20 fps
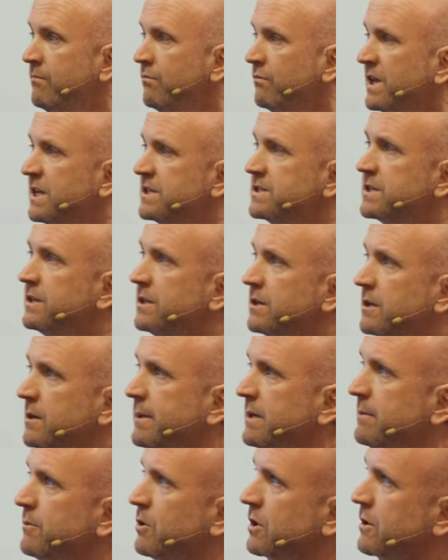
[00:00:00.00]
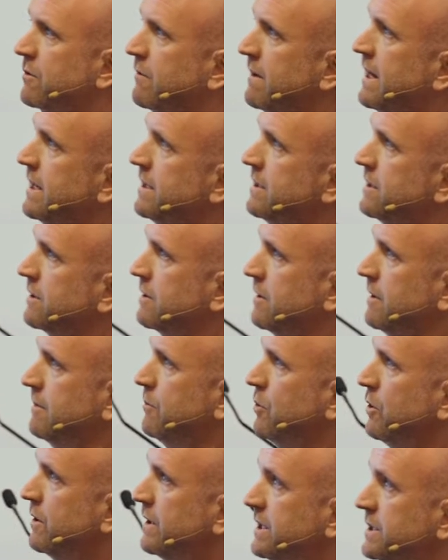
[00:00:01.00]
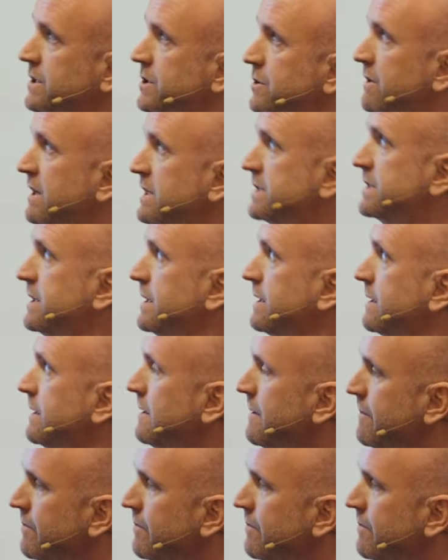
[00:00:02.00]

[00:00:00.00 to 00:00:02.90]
Gets a little bit more granular and more interesting.